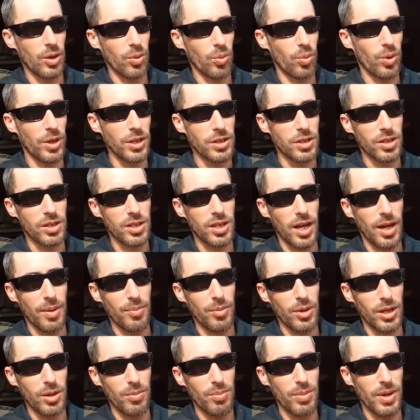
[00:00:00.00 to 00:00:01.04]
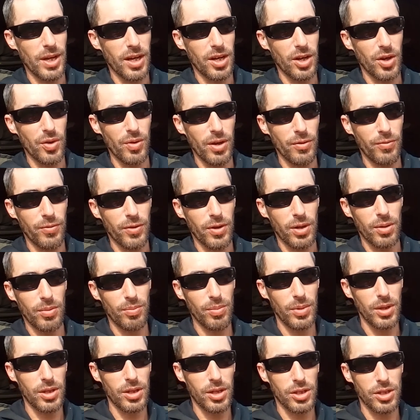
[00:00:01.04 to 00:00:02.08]
in winter time in the bigger river,
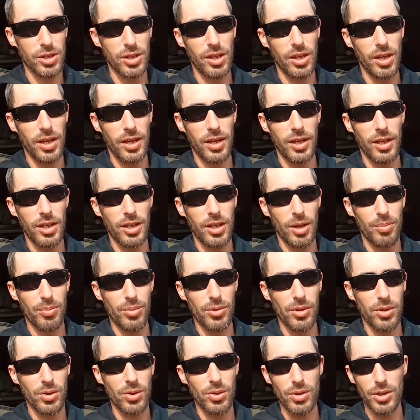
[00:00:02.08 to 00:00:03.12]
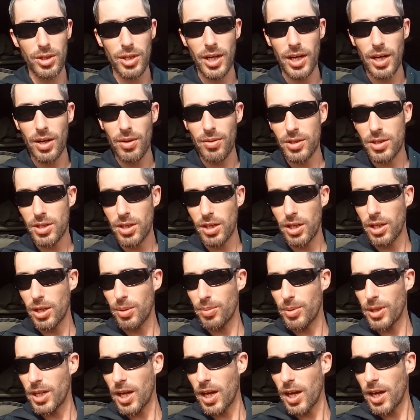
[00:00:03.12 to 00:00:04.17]
because then the temperature there is a
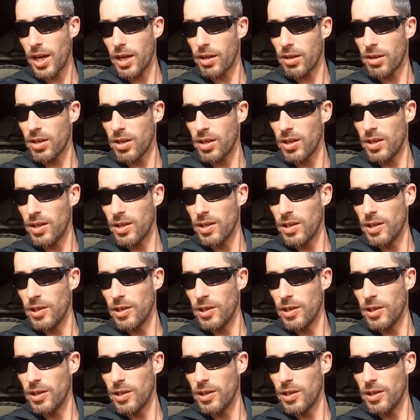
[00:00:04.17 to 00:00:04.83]
little bit higher.